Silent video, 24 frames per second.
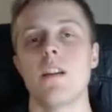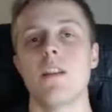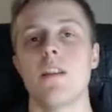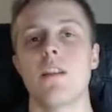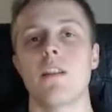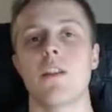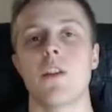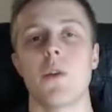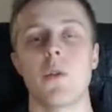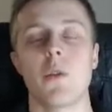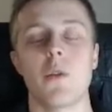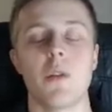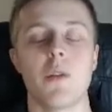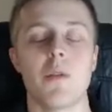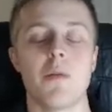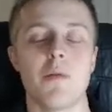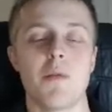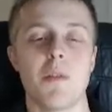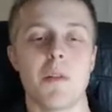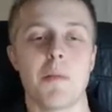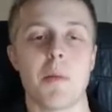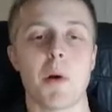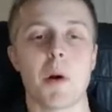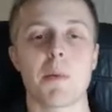So
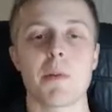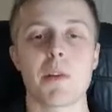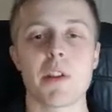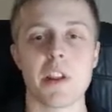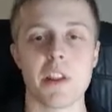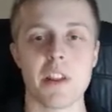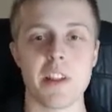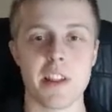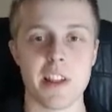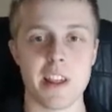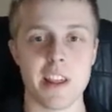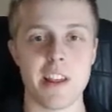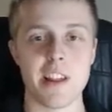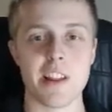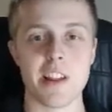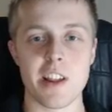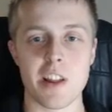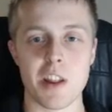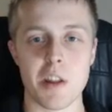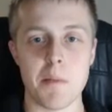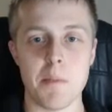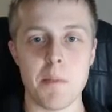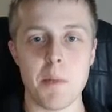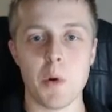the purpose of this is
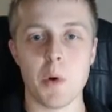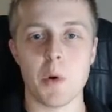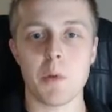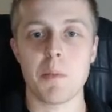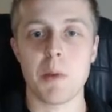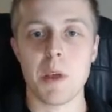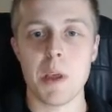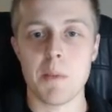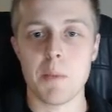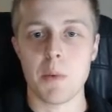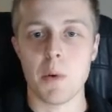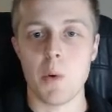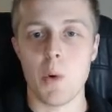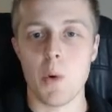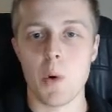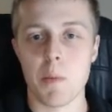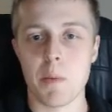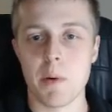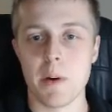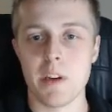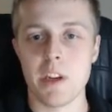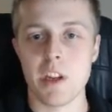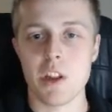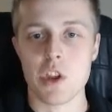to build people who are
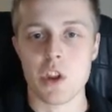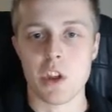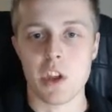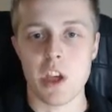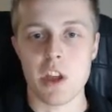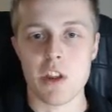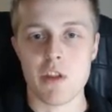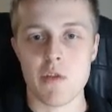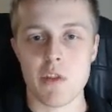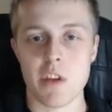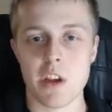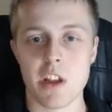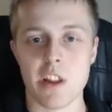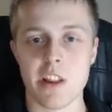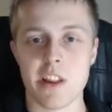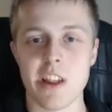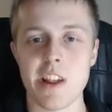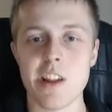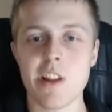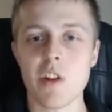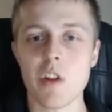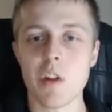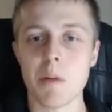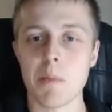potentially interested, because
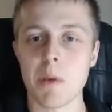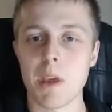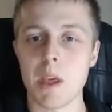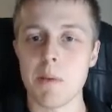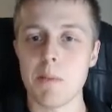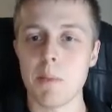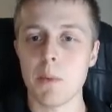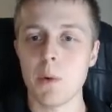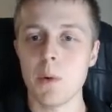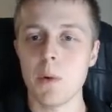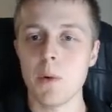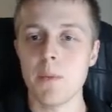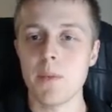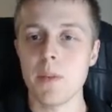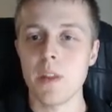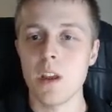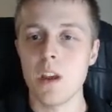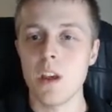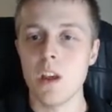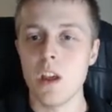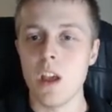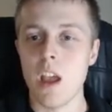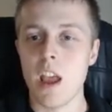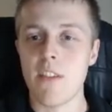these are the people,
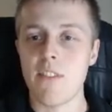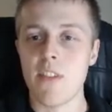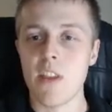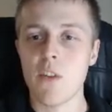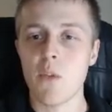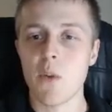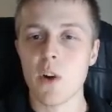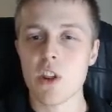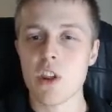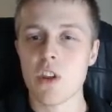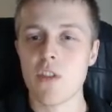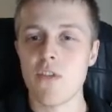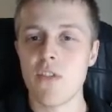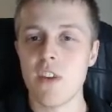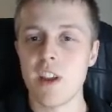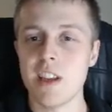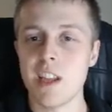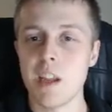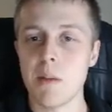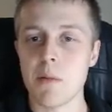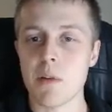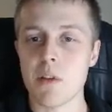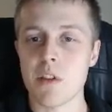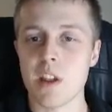if they watch
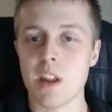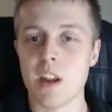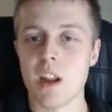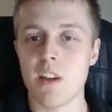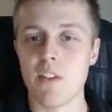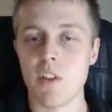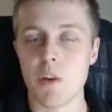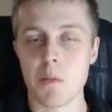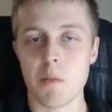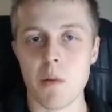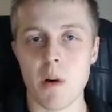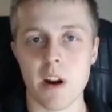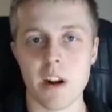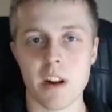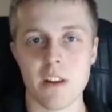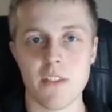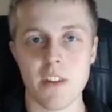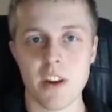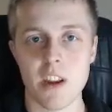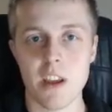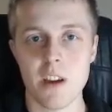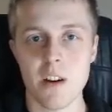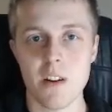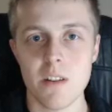50% of your product
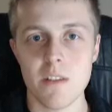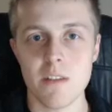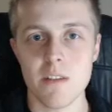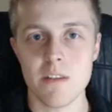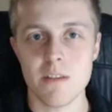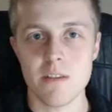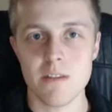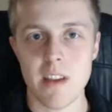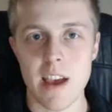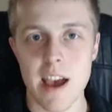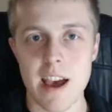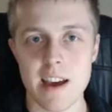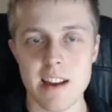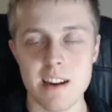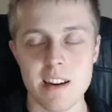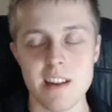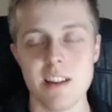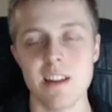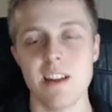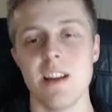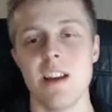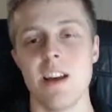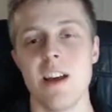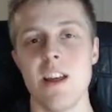video ad,
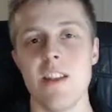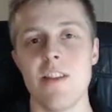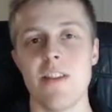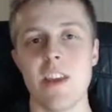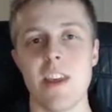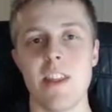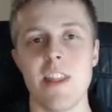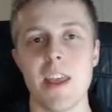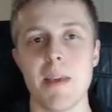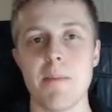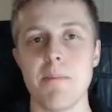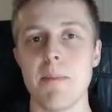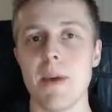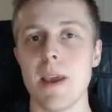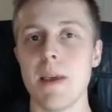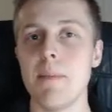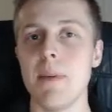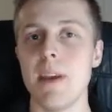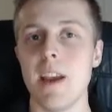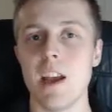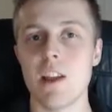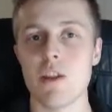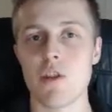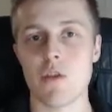then they may be
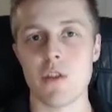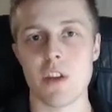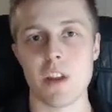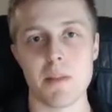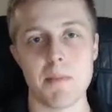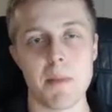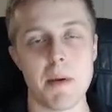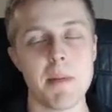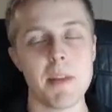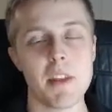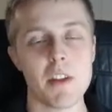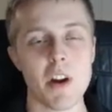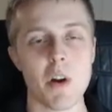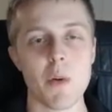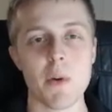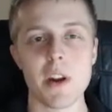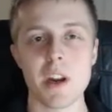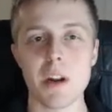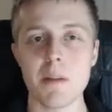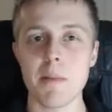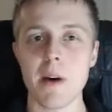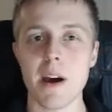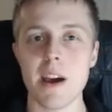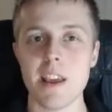interested. Maybe they're not ready
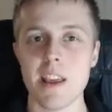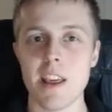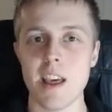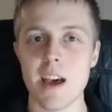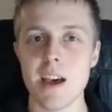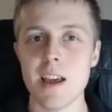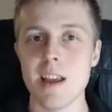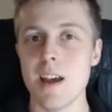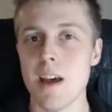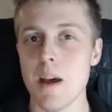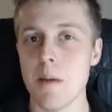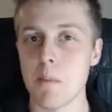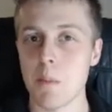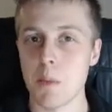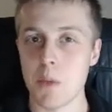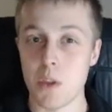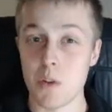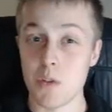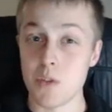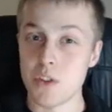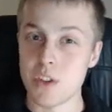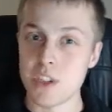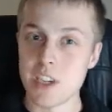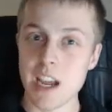to buy yet, but they're
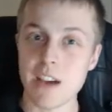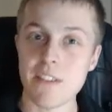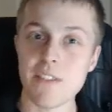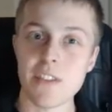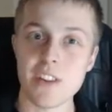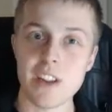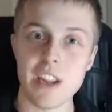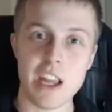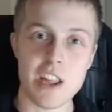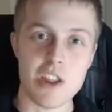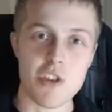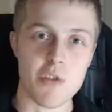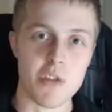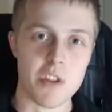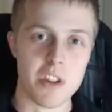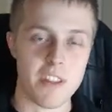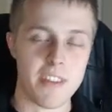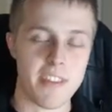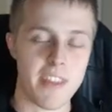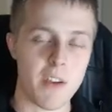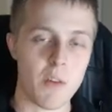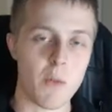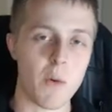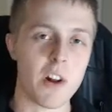definitely interested if
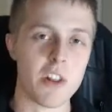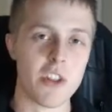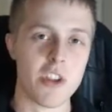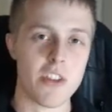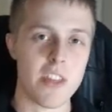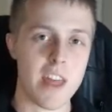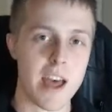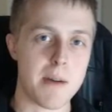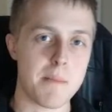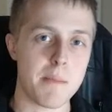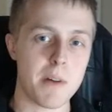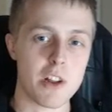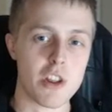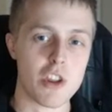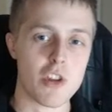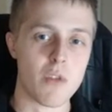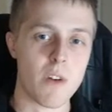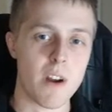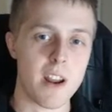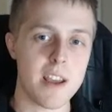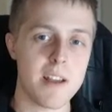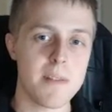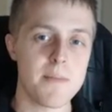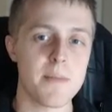they watch that much,
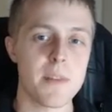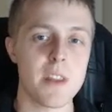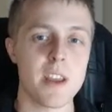right?